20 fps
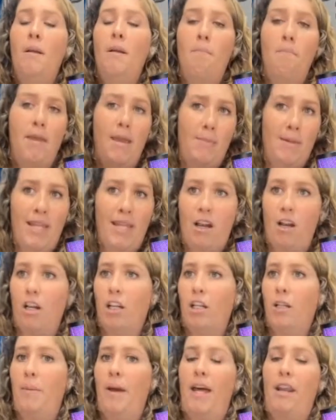maybe they are a
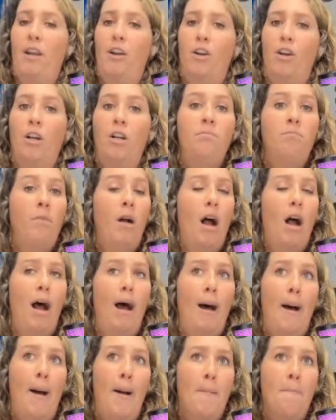competitor
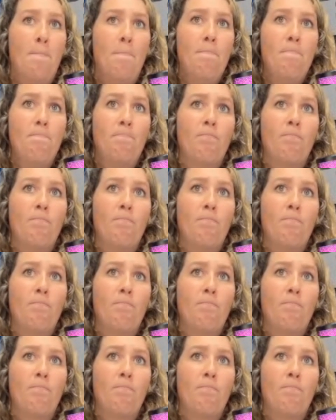um,